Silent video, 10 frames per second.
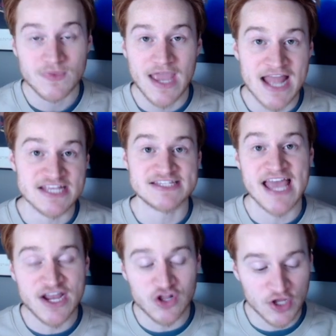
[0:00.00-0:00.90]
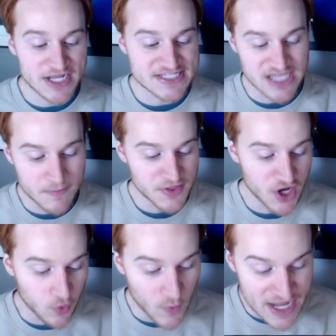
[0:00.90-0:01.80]
And you take a look at some of
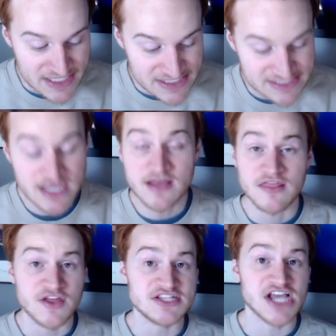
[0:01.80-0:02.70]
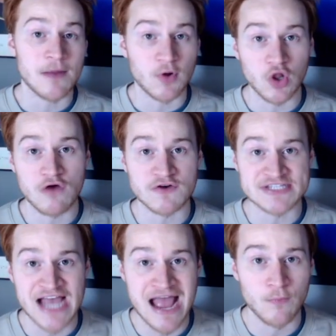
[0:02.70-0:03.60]
their wins, the double
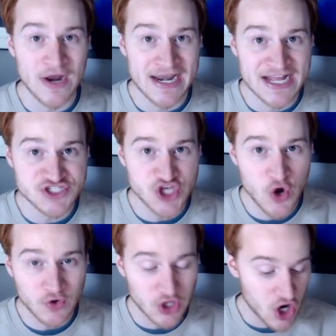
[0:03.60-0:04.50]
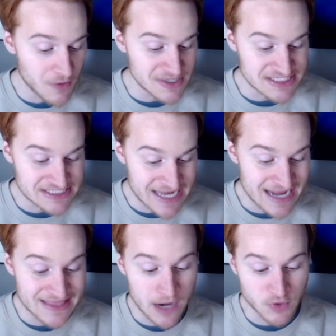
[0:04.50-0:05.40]
overtime win against Oklahoma
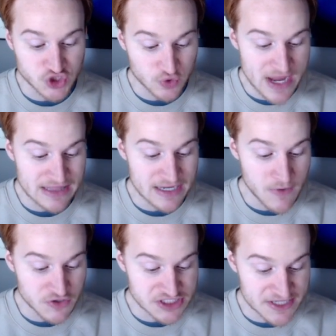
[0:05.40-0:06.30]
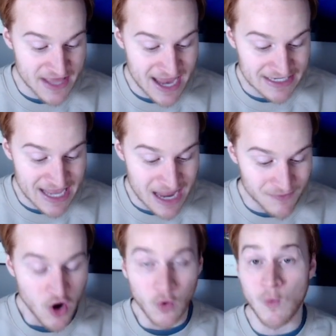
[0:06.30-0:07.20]
State, they were trailing most of that game.
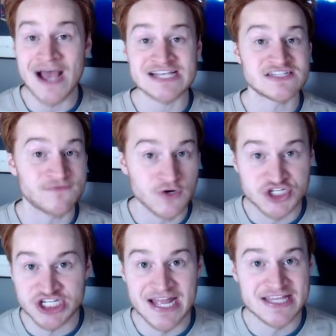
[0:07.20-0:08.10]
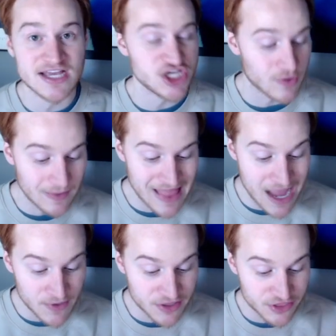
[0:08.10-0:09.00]
West Virginia, you're
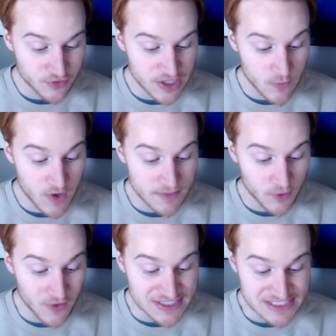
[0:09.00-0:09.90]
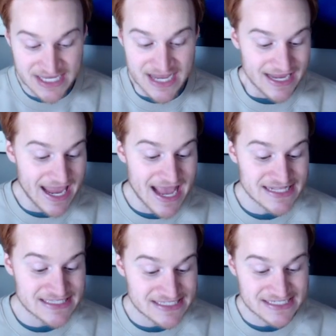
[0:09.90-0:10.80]
allowing 31 points.
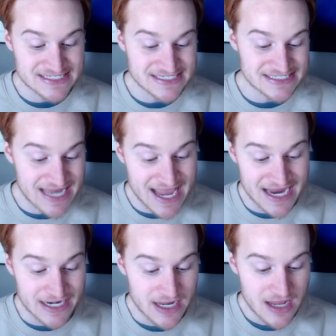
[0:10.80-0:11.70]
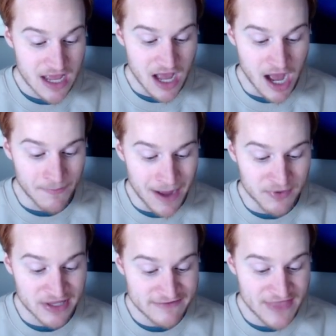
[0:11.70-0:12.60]
Kansas State, I
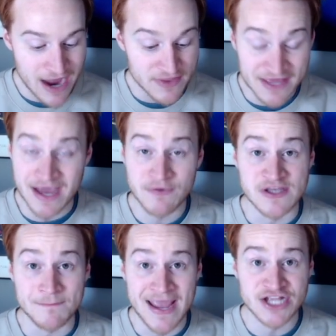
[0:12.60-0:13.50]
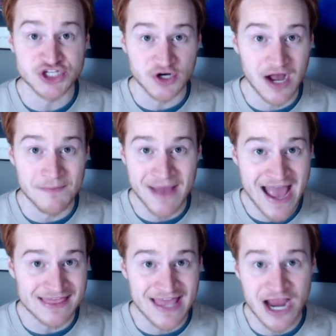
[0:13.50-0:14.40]
believe that was a major
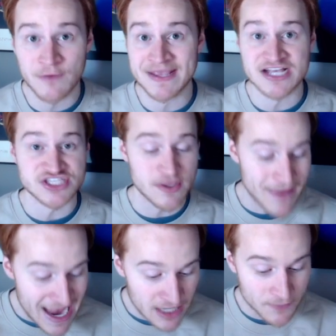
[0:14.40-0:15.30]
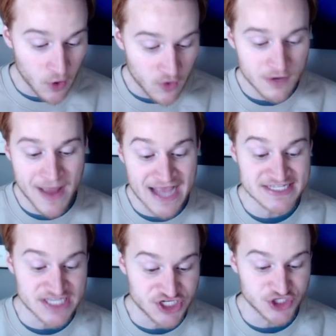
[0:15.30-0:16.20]
comeback there because of the backup quarterback
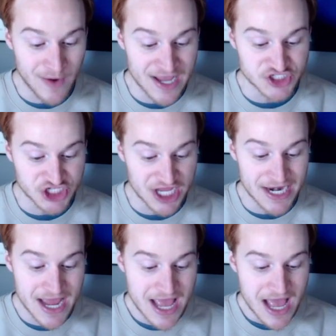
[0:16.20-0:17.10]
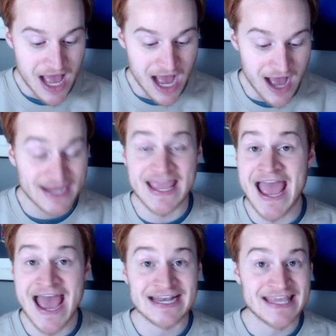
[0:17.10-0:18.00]
situation.
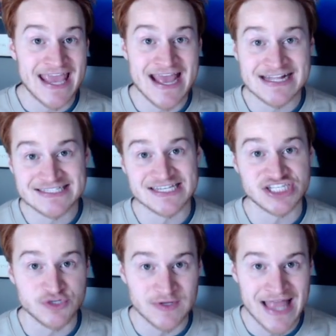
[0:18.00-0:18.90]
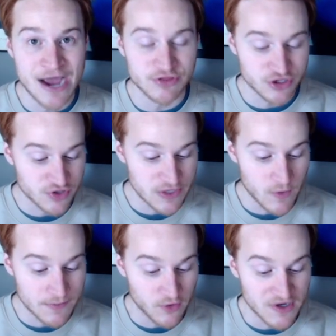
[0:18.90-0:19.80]
At Kansas, you allow
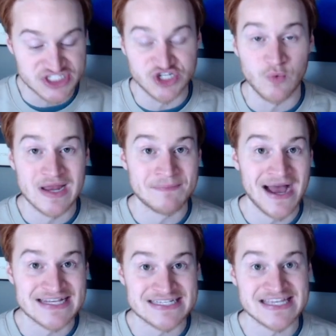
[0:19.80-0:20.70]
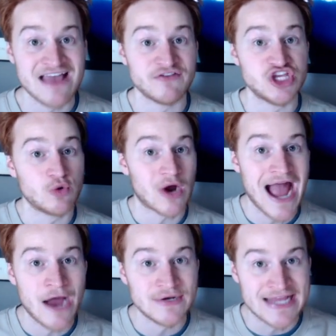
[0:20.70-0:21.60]
31 points. You win by 7. You were
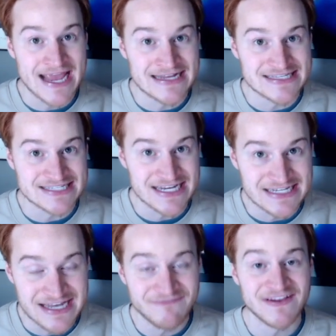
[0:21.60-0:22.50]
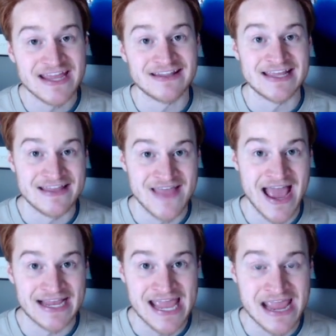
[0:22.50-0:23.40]
outgained significantly in
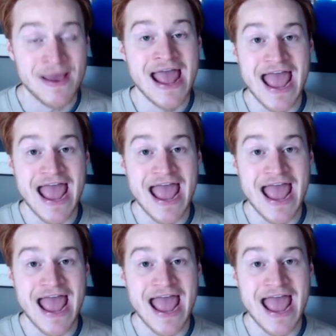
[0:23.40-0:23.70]
that game.